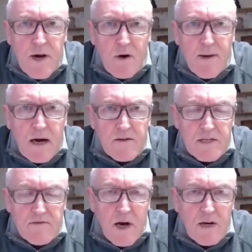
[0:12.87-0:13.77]
know about this
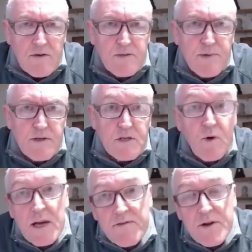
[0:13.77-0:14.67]
virus, but there's
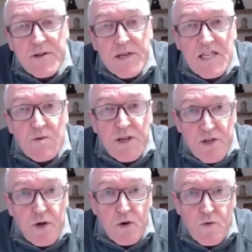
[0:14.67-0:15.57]
quite a few things
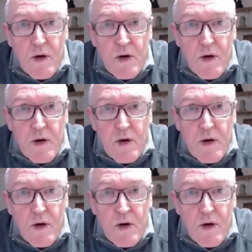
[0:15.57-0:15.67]
we do.